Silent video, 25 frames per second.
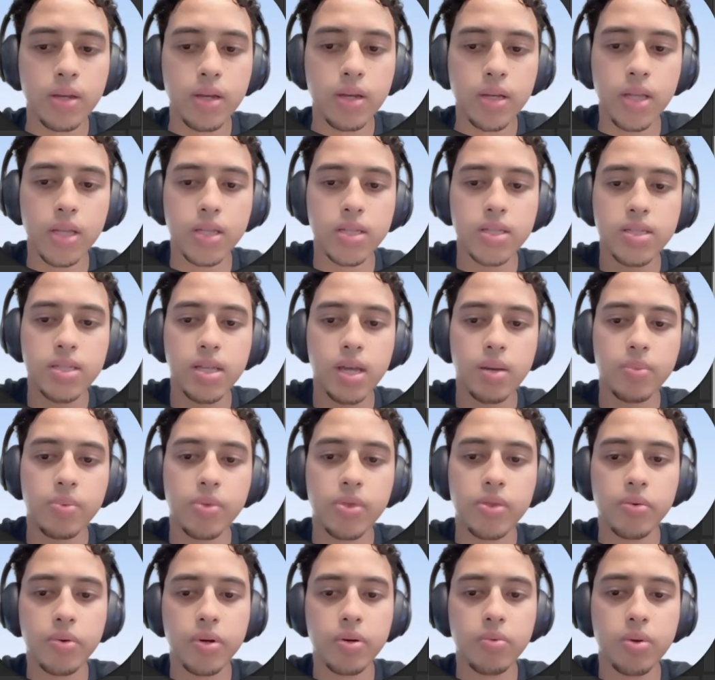And then step
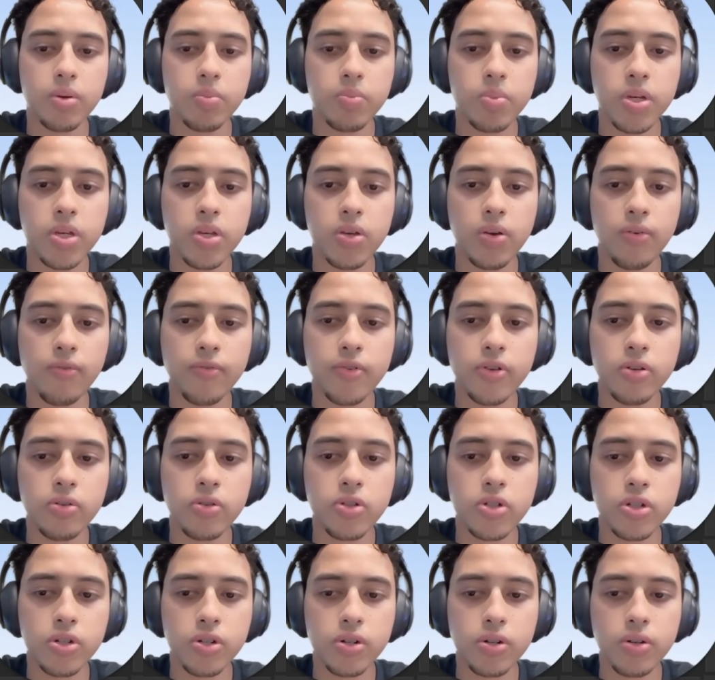3 would be your
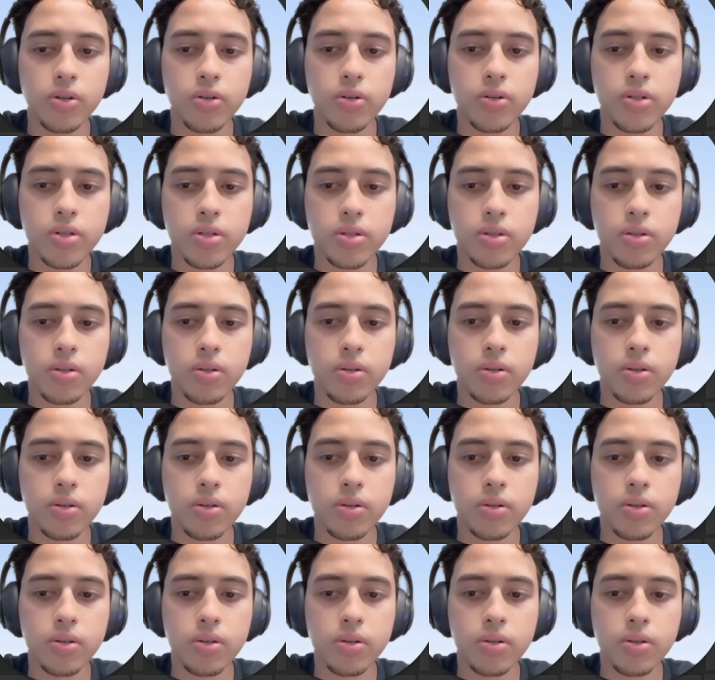futures.